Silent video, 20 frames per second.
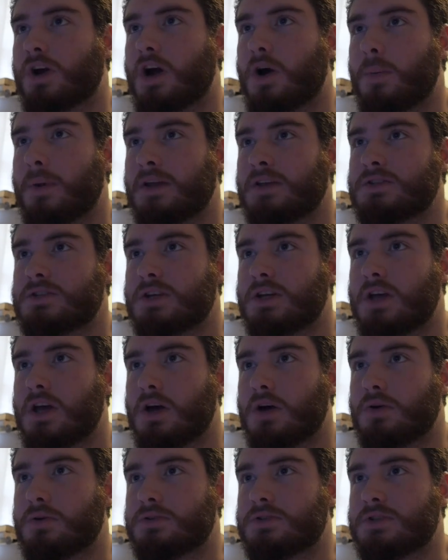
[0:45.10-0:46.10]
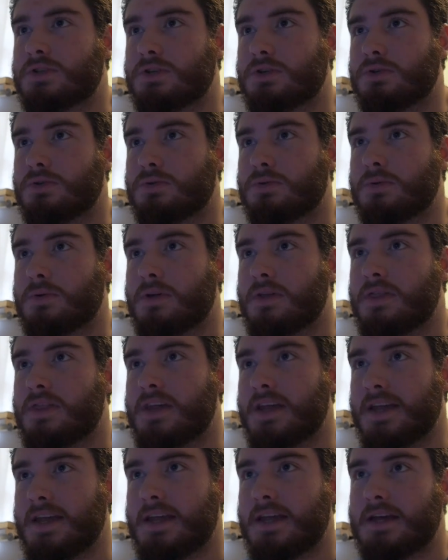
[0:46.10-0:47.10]
going to go to the
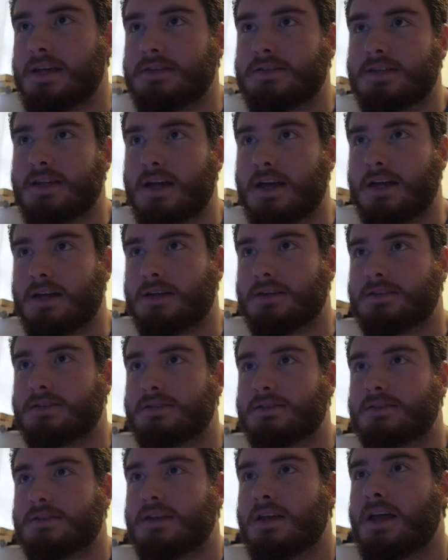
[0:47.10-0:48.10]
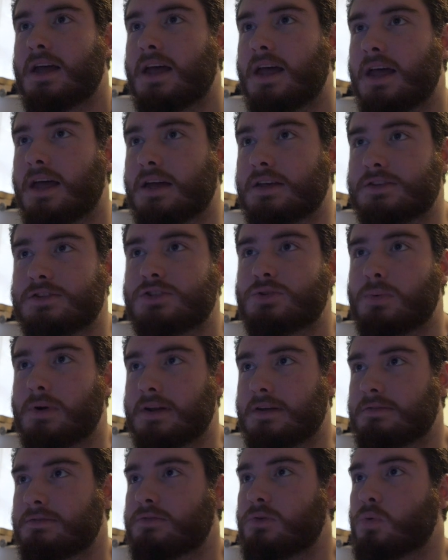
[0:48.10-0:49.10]
ESX
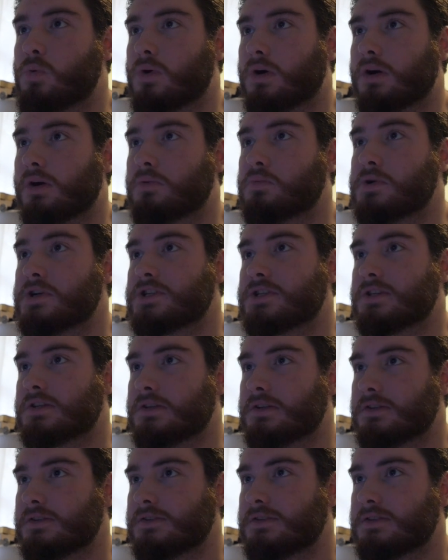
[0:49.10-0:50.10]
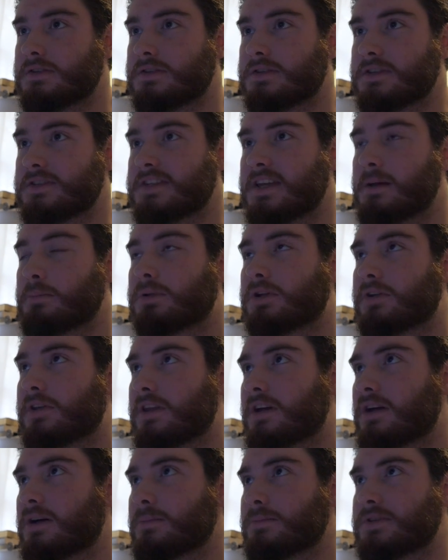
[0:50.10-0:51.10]
S24, which is the sampler
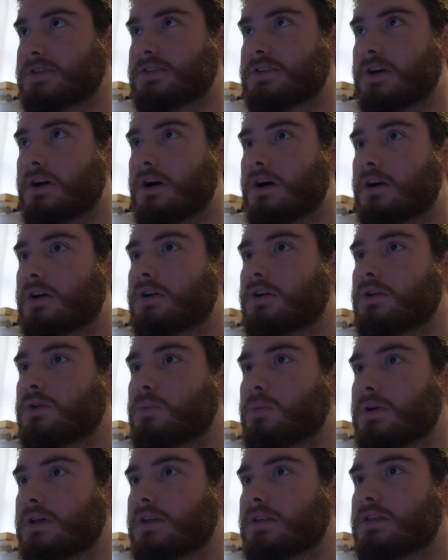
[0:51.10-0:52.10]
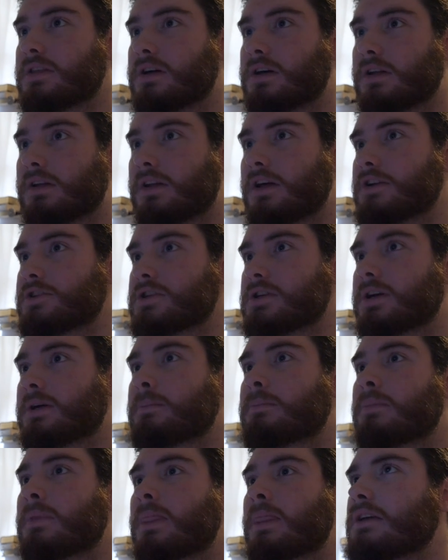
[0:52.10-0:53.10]
that comes stock with Logic.
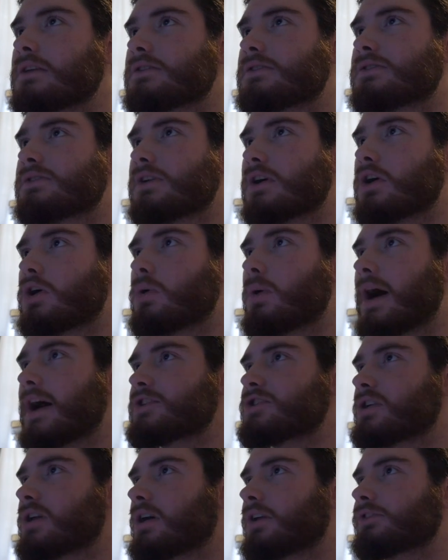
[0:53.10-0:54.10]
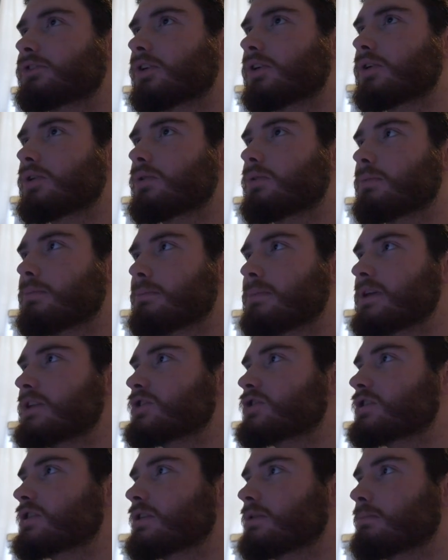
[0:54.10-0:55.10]
So I should also
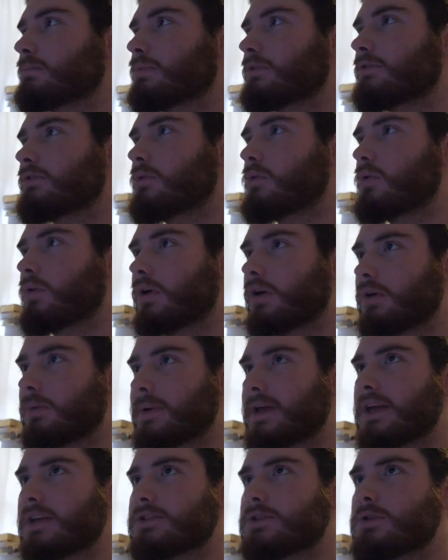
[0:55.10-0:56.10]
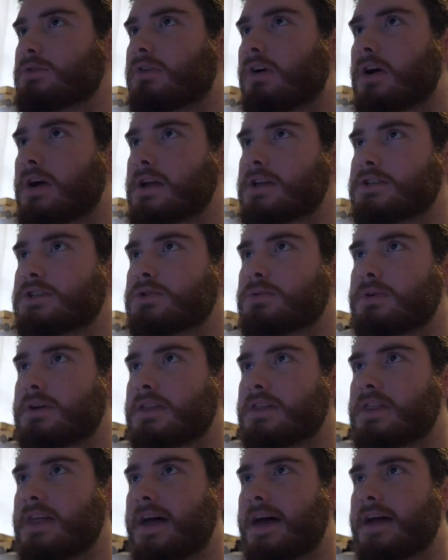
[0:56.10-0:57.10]
mention before we get too far into
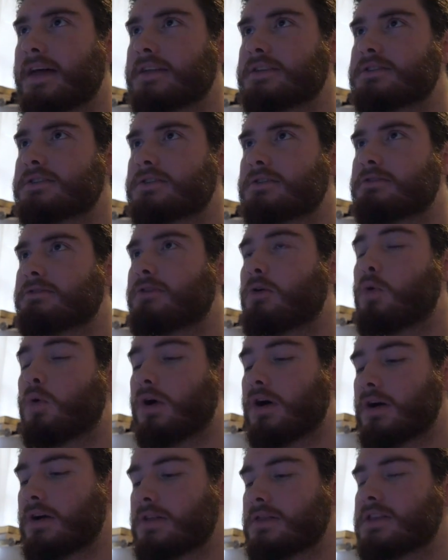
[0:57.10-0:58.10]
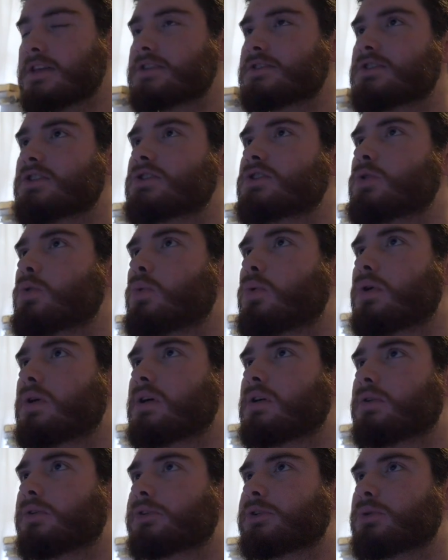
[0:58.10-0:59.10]
it that for this
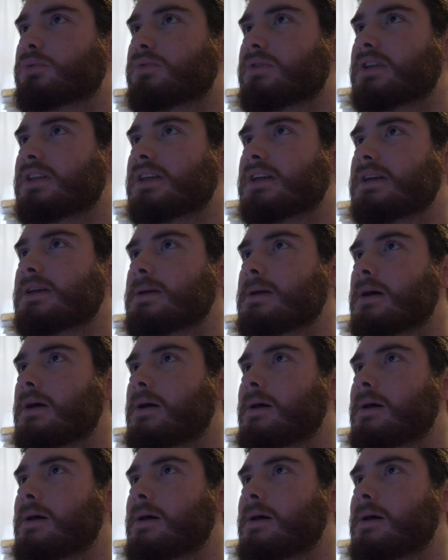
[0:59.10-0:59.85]
tutorial to really